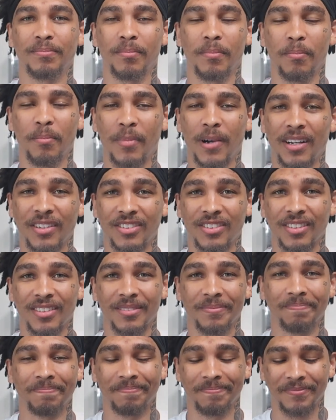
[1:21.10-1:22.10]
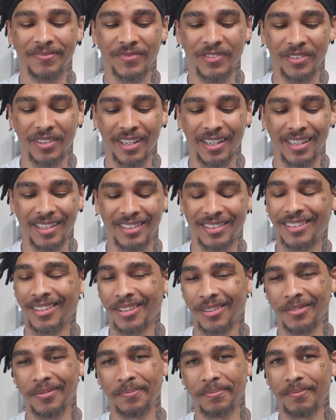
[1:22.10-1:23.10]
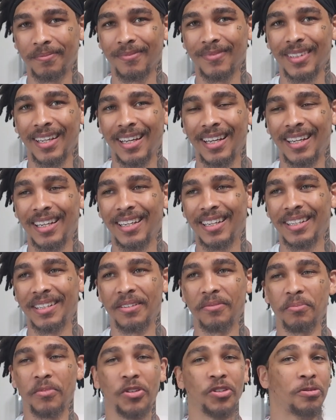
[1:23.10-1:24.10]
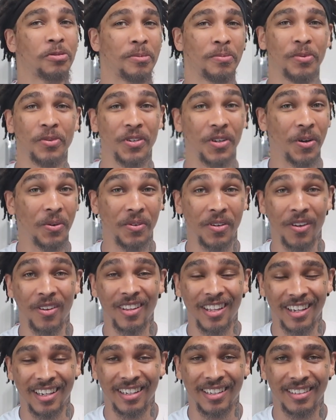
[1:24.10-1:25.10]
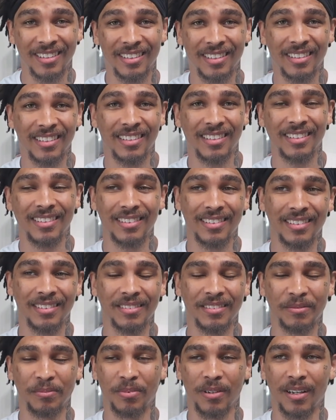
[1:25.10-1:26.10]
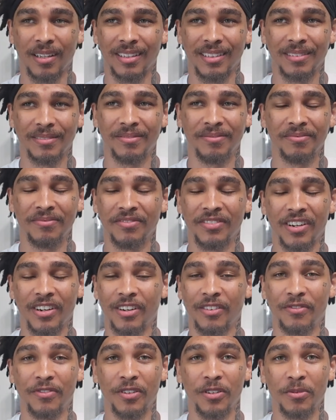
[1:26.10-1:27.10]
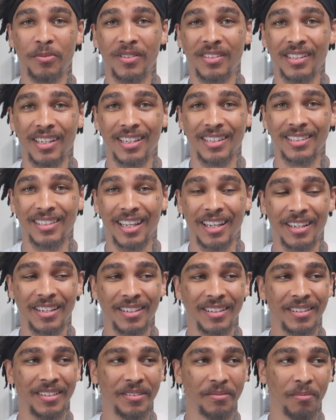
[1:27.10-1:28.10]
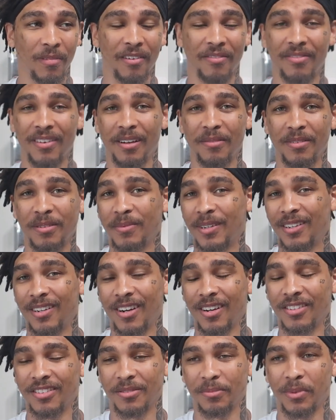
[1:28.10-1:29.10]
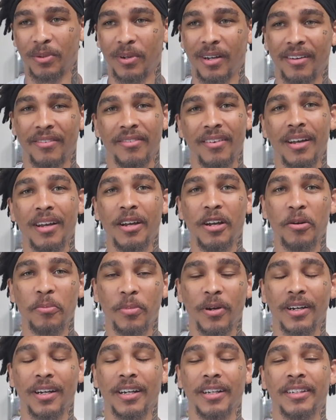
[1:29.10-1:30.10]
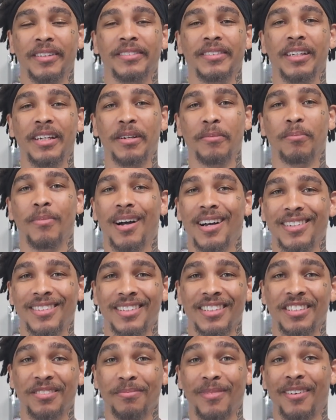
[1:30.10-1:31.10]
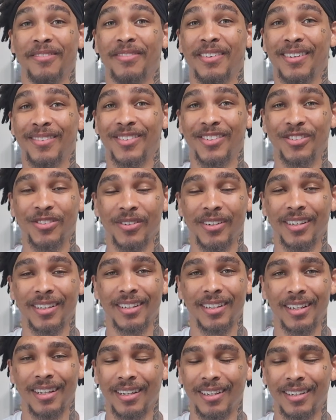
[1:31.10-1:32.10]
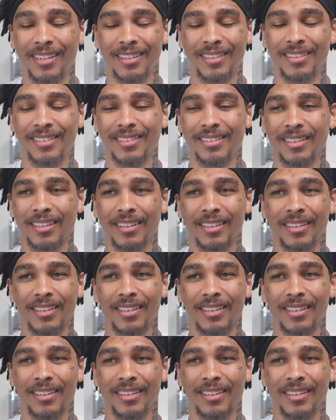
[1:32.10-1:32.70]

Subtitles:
matcha. Okay, so most people don't know that. Probably very few besides like my family, my daughters and my wife. But matcha is my favorite drink, and it's